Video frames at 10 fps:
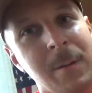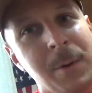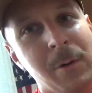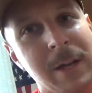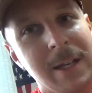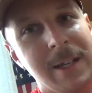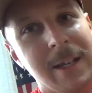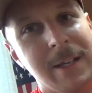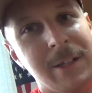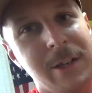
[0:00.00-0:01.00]
pokey
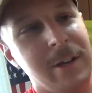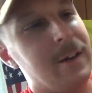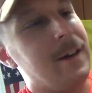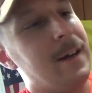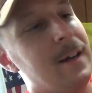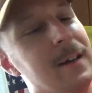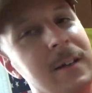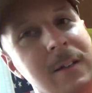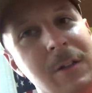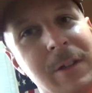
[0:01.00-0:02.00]
dig into your
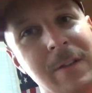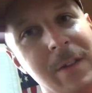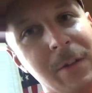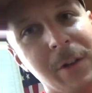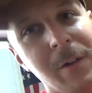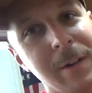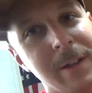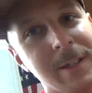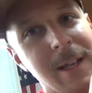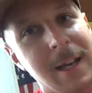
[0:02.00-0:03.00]
clothing Velcro on
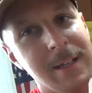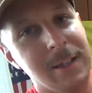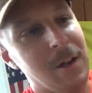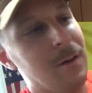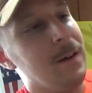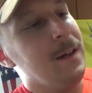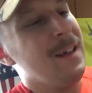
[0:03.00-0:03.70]
this side, so